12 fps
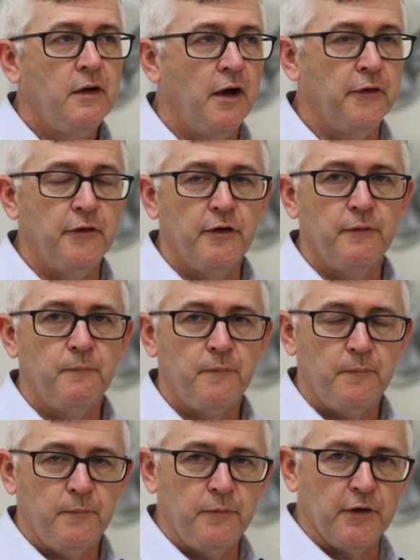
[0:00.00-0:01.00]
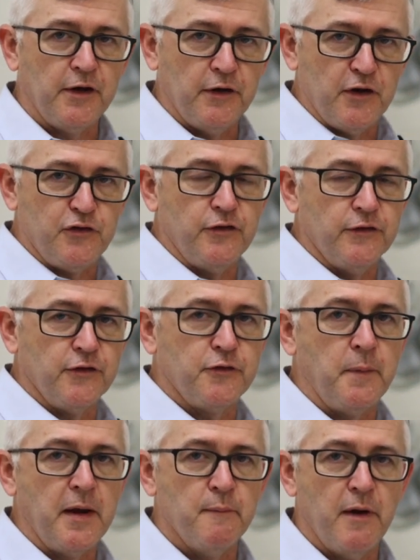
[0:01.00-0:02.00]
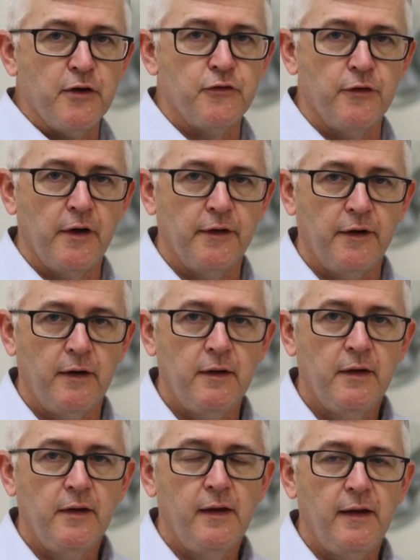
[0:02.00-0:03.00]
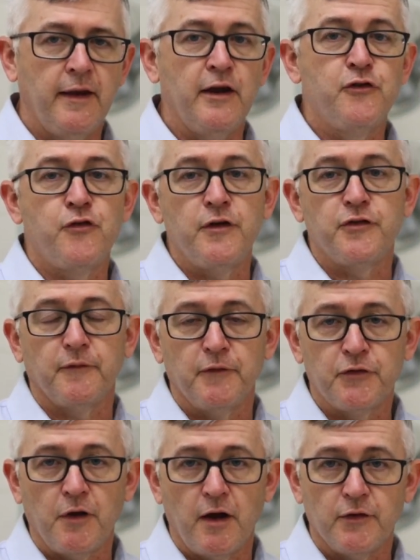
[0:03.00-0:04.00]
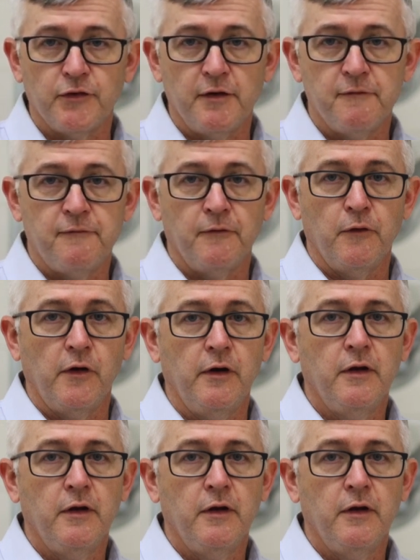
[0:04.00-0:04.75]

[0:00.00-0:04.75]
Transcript: under the conditions it's being measured under. And intrinsic viscosity for